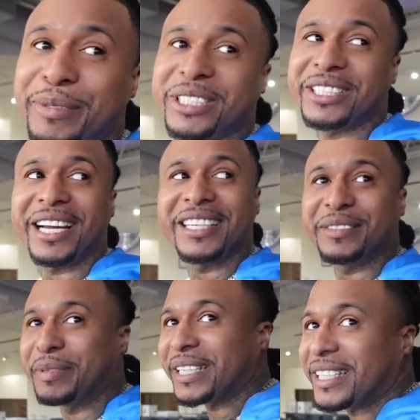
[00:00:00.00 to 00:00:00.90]
Let me show y'all
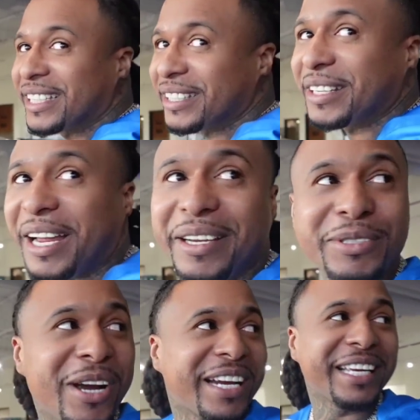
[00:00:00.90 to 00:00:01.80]
this bit
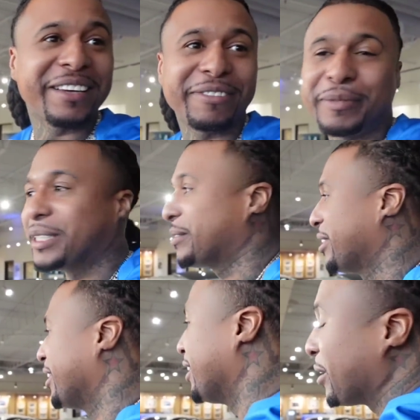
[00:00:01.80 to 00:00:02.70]
I'm trying to get from him.
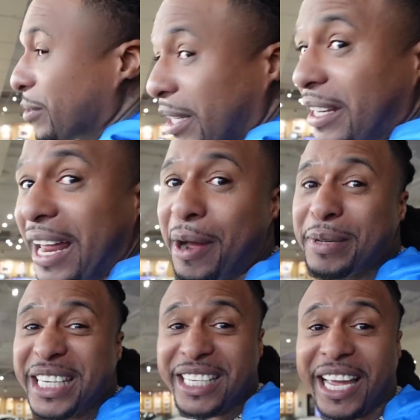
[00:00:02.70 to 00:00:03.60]
The, now
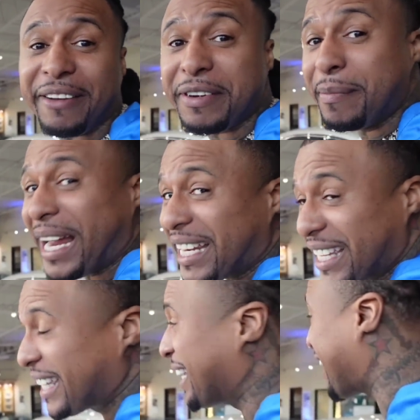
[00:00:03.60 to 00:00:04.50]
I'm gonna need everybody
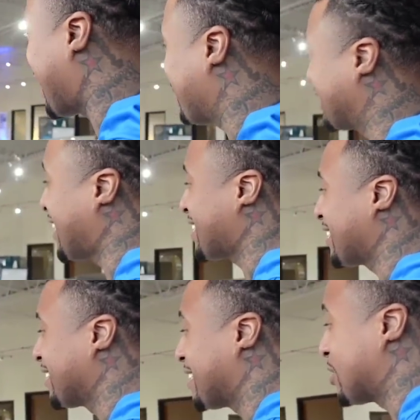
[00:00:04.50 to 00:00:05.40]
to get in the comment
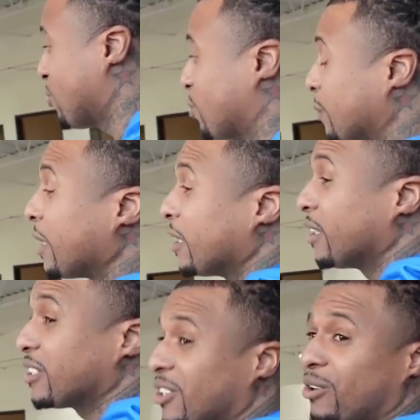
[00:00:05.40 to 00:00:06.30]
section because I told them
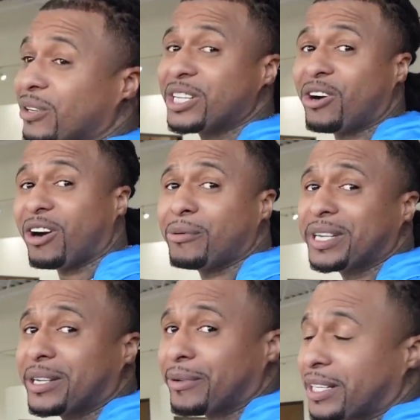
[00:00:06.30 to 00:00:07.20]
the only car I
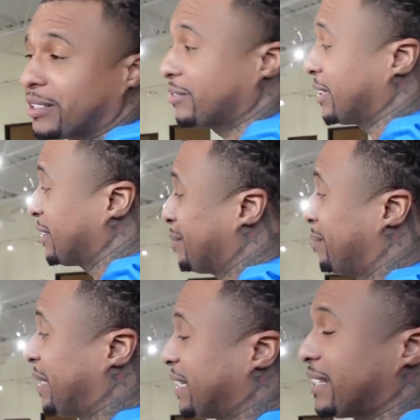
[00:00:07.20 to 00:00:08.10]
would get rid of for this
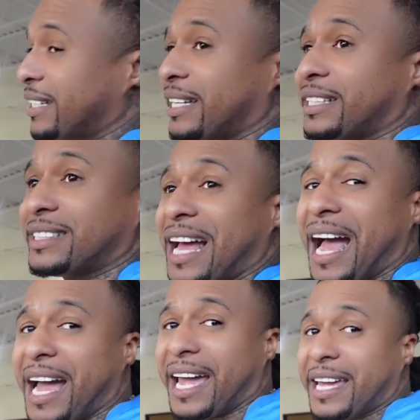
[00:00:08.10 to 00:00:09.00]
Bentley is the
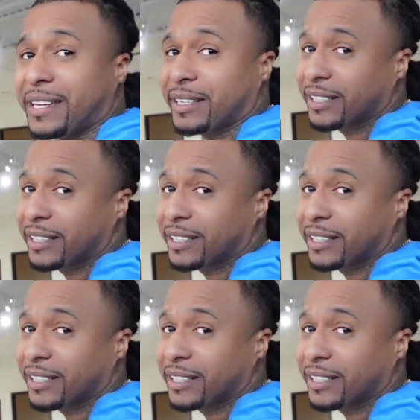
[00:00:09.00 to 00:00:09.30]
i8,